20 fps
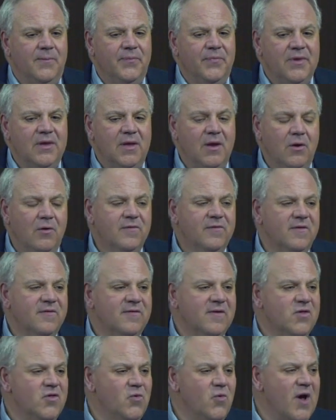here's the
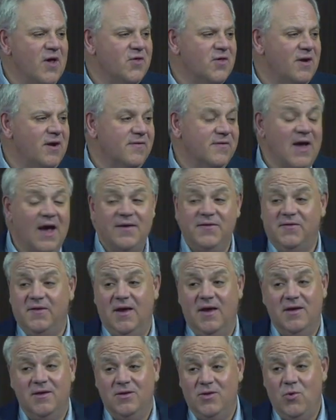situation as I see
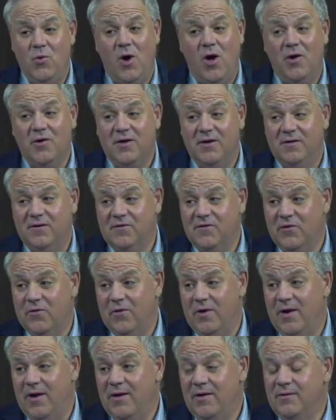it, and you all can
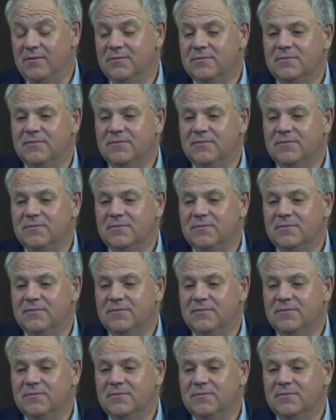disagree.